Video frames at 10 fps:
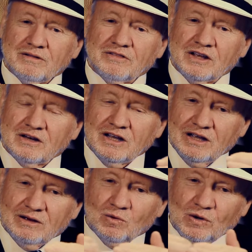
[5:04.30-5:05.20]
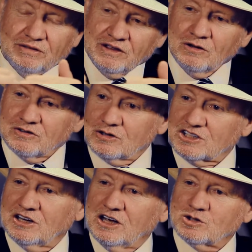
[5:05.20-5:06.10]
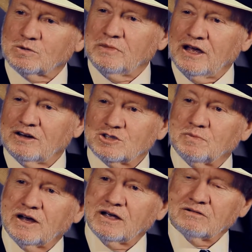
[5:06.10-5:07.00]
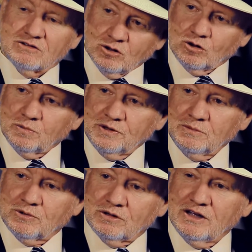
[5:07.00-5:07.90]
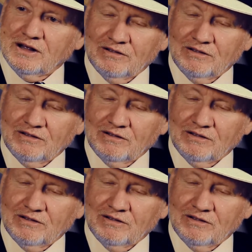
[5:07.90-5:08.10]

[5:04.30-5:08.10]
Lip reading: then within those canals were managed by local people.